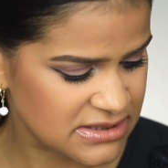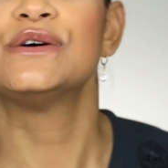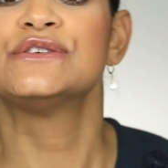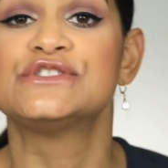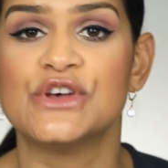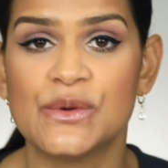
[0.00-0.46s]

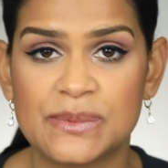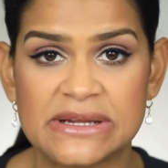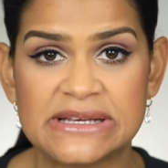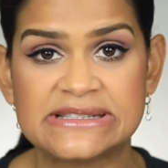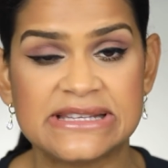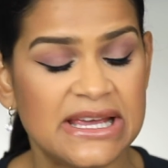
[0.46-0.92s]
Also,
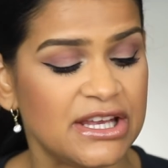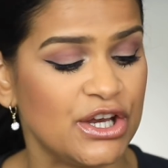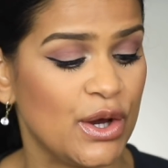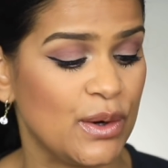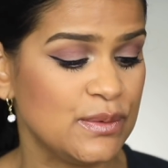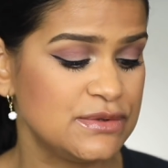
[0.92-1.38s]
please take
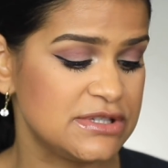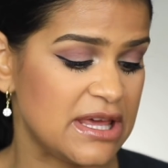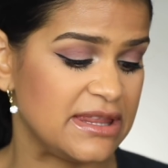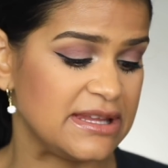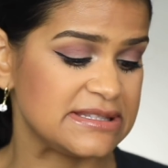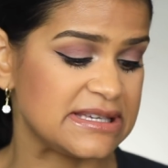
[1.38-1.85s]
note,
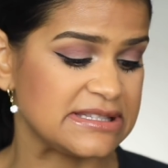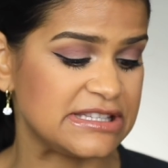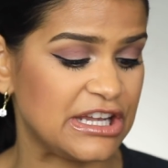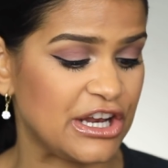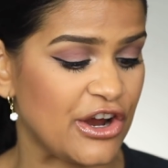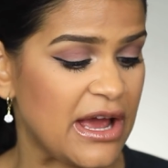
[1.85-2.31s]
this concealer